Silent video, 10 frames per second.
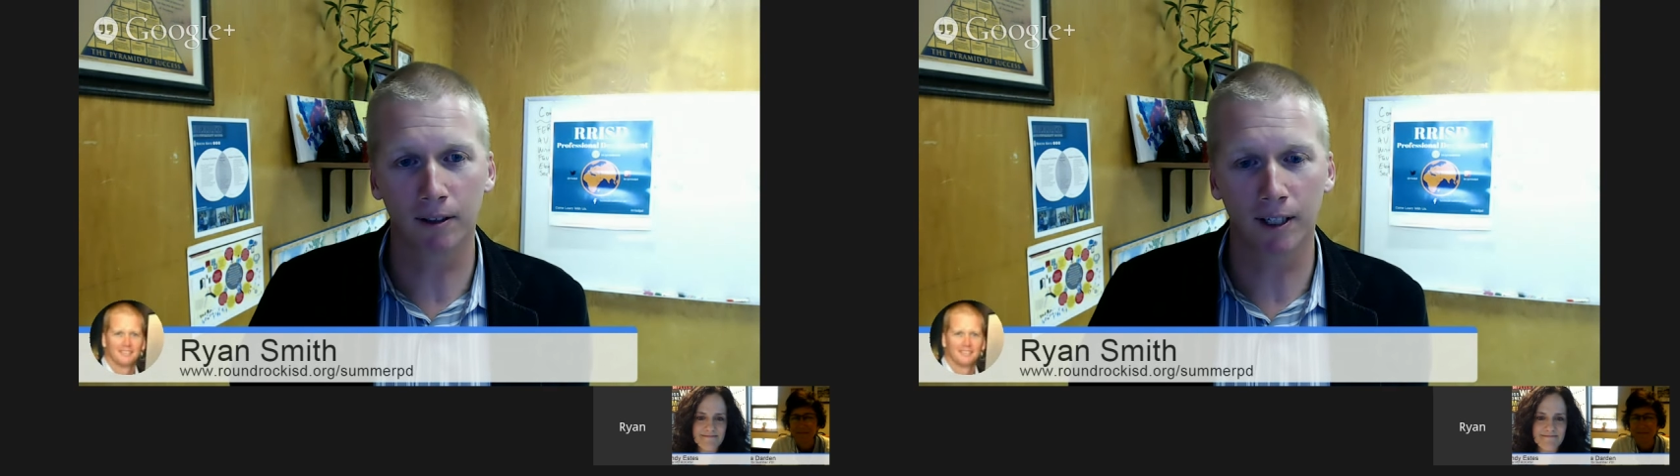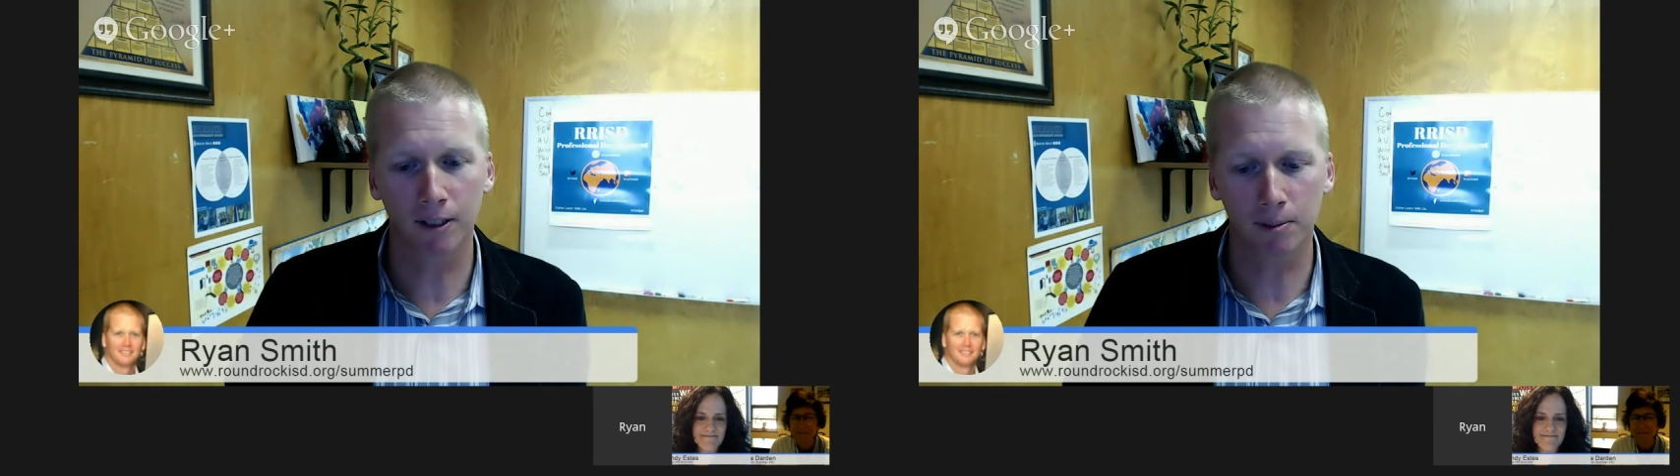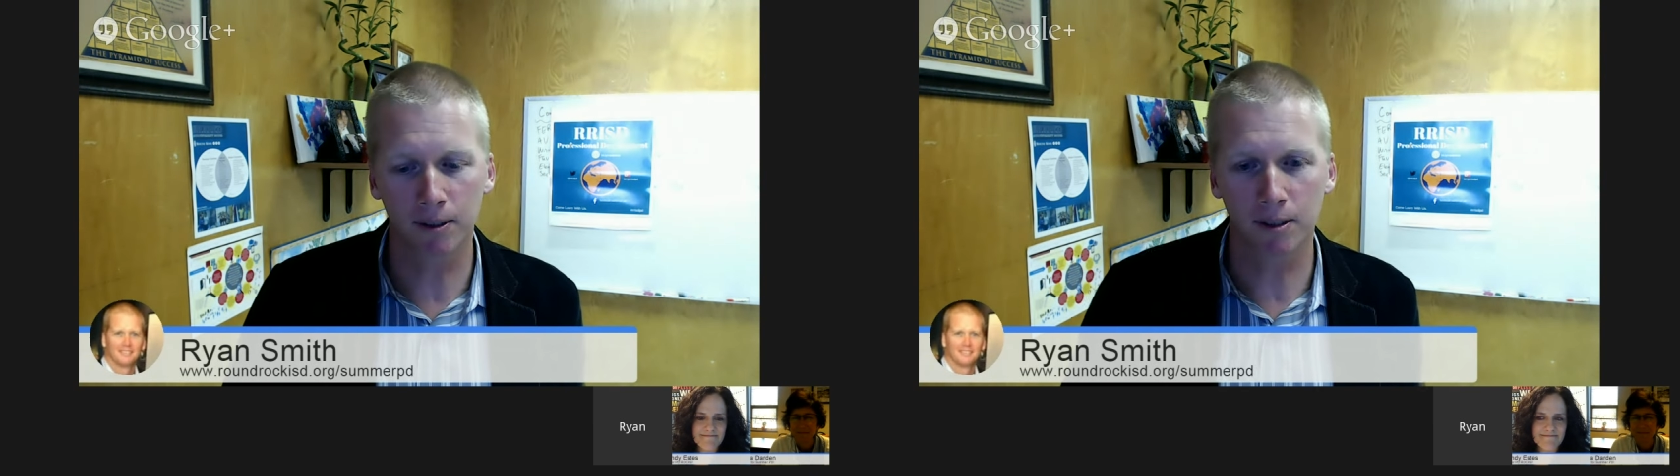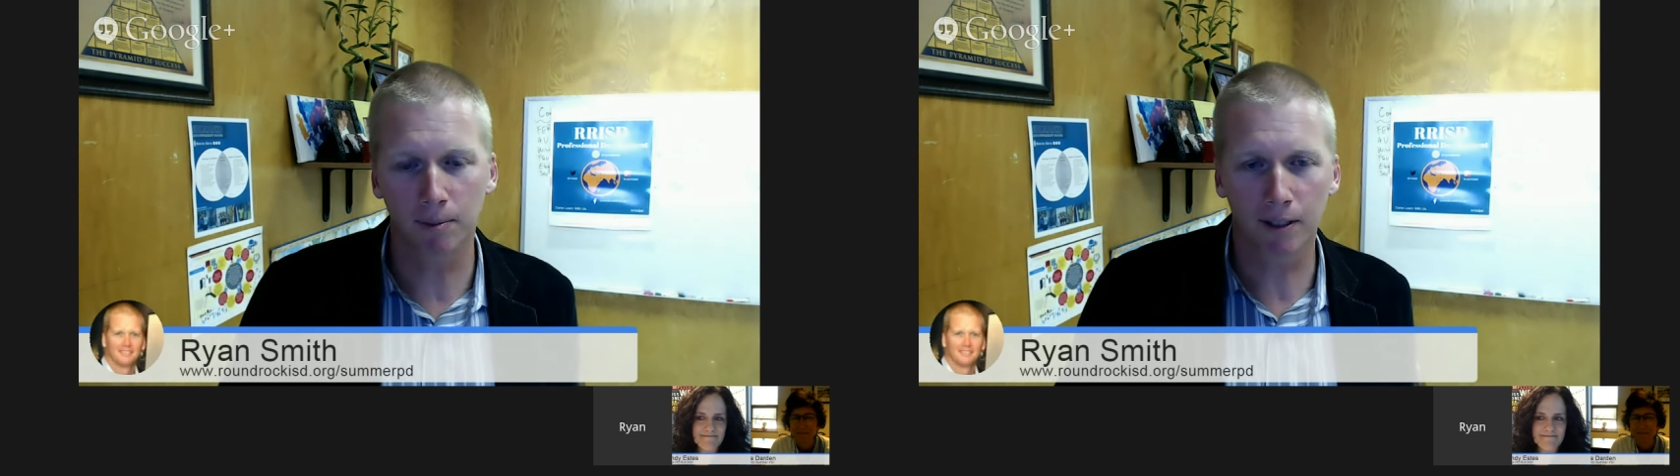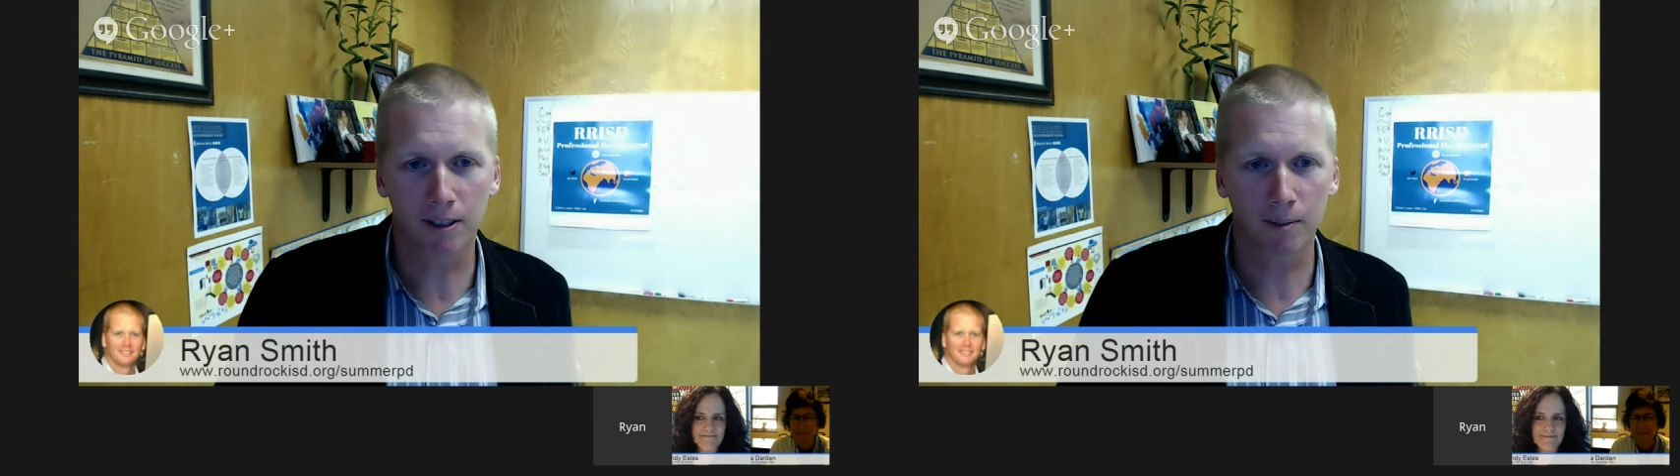announcements
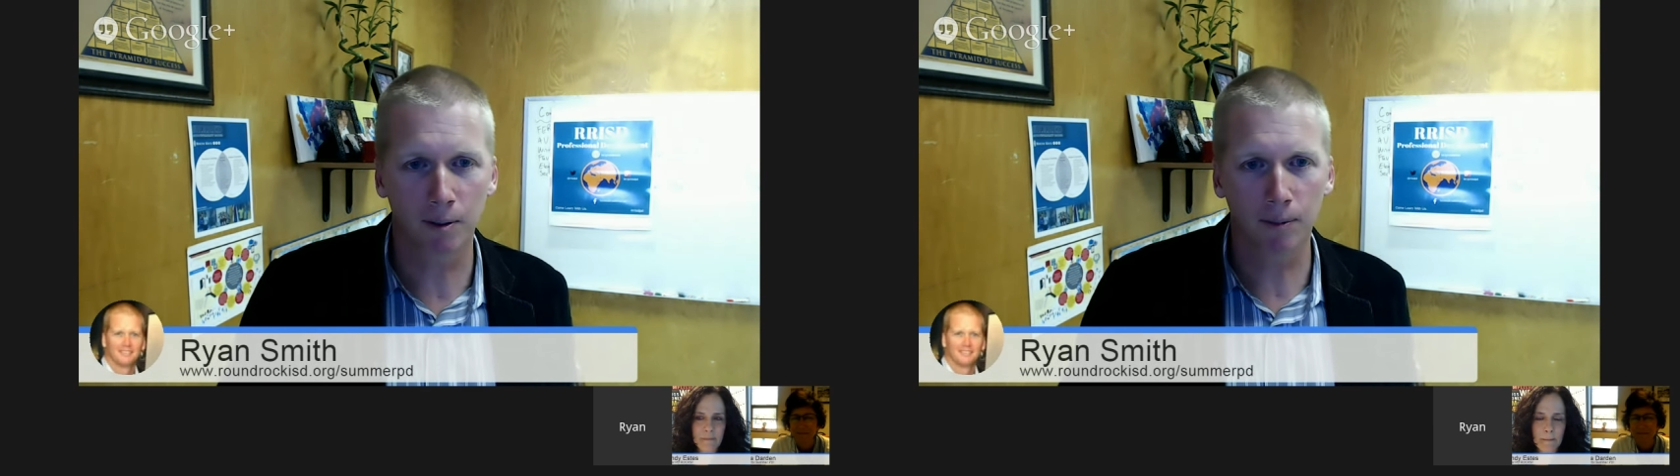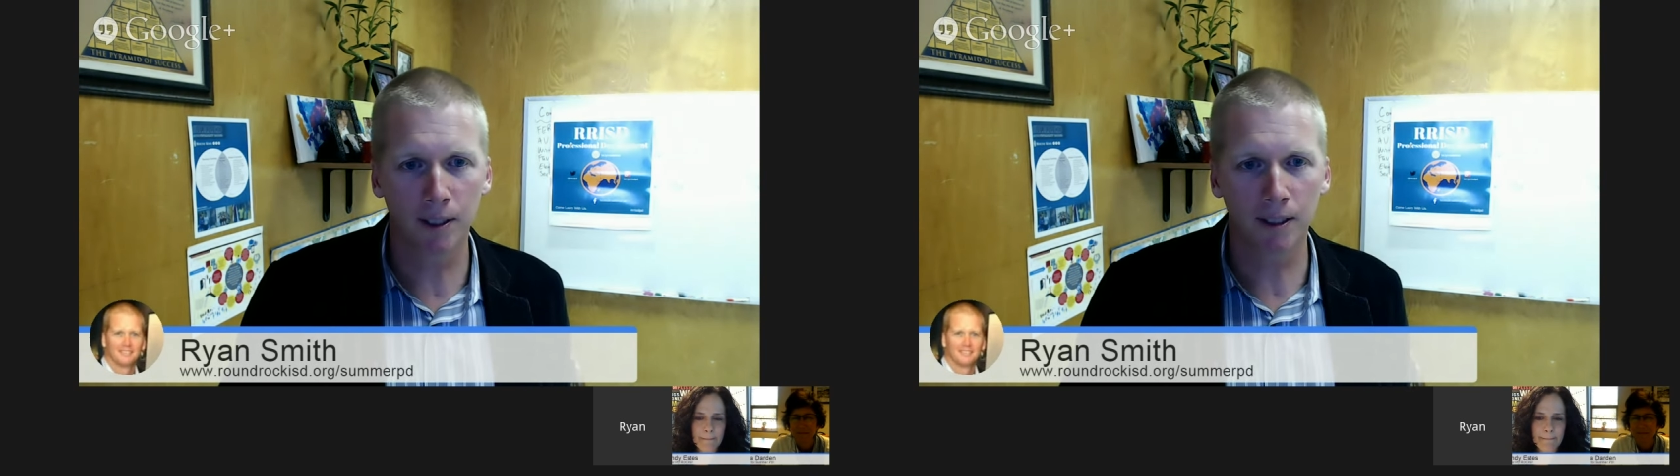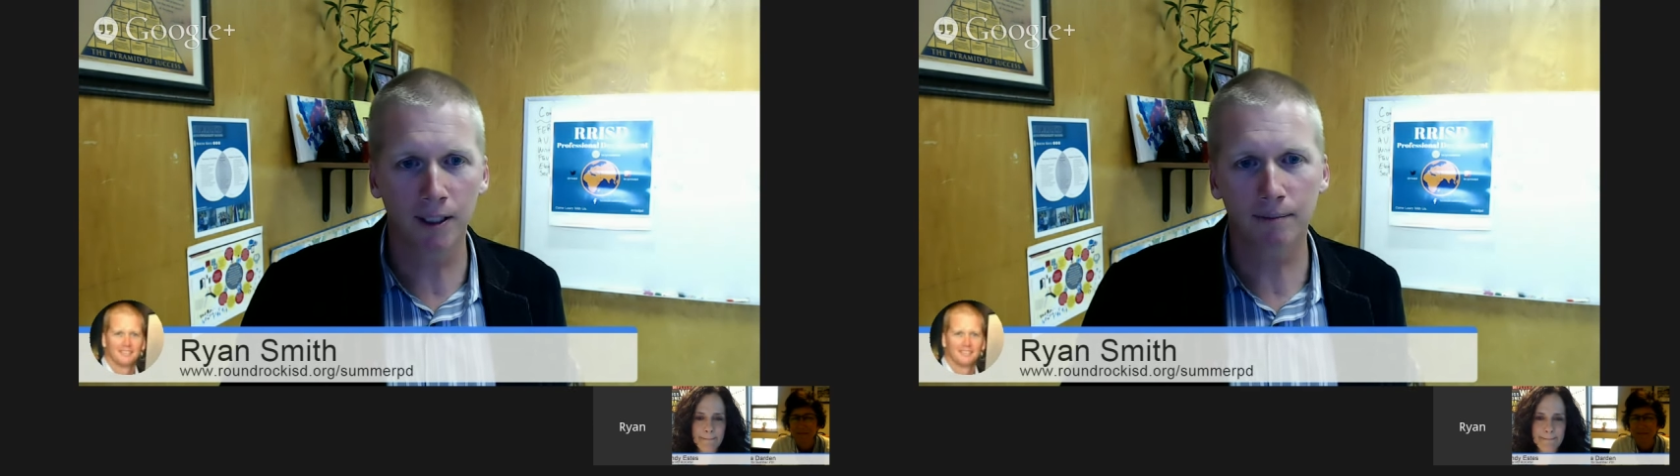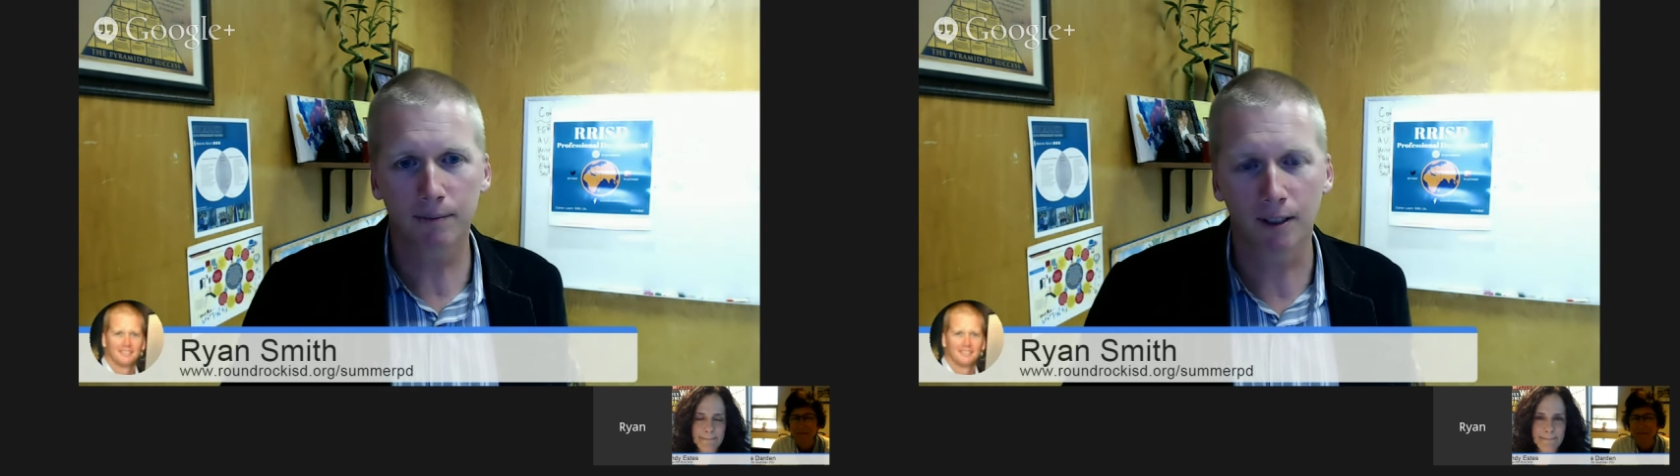about Summer PD.